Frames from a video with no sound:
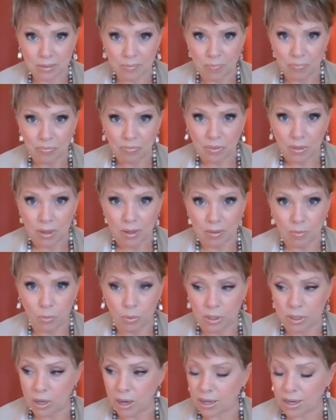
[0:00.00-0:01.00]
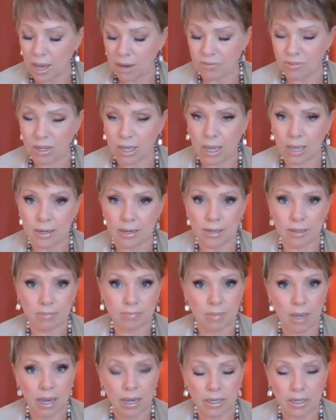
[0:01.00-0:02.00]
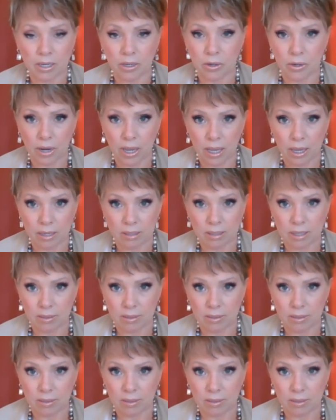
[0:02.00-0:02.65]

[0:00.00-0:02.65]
We're not advocating hiding your head